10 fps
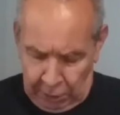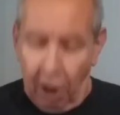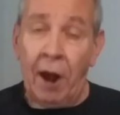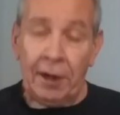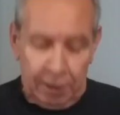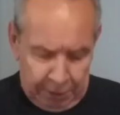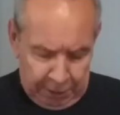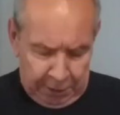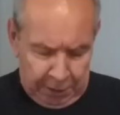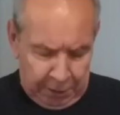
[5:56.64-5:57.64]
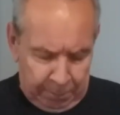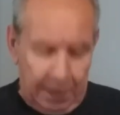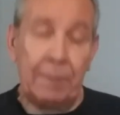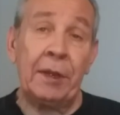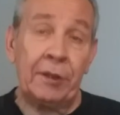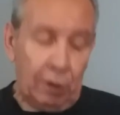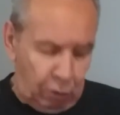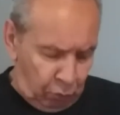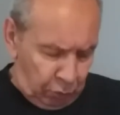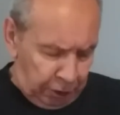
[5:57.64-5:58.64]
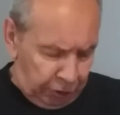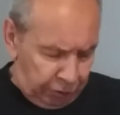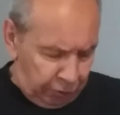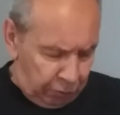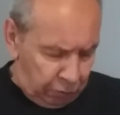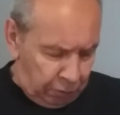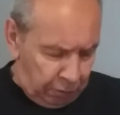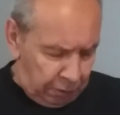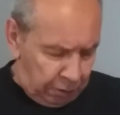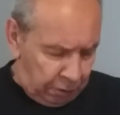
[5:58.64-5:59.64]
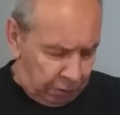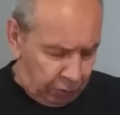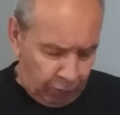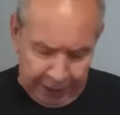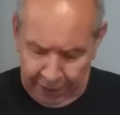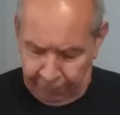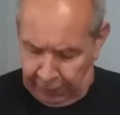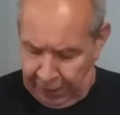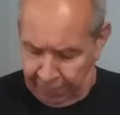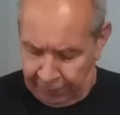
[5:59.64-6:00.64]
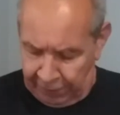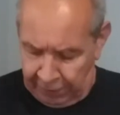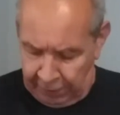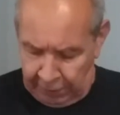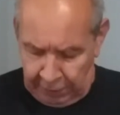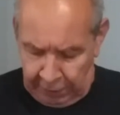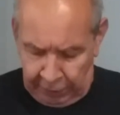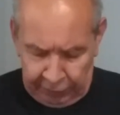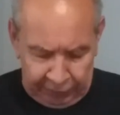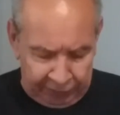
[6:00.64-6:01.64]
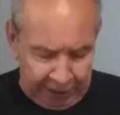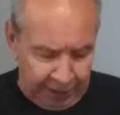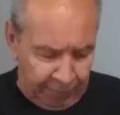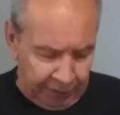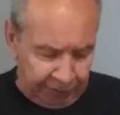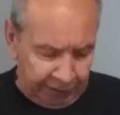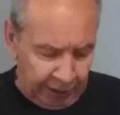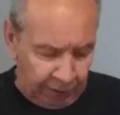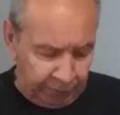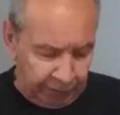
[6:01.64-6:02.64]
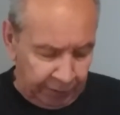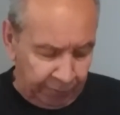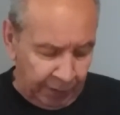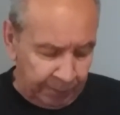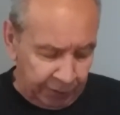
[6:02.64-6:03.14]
Art may be the only tool we have left to save ourselves from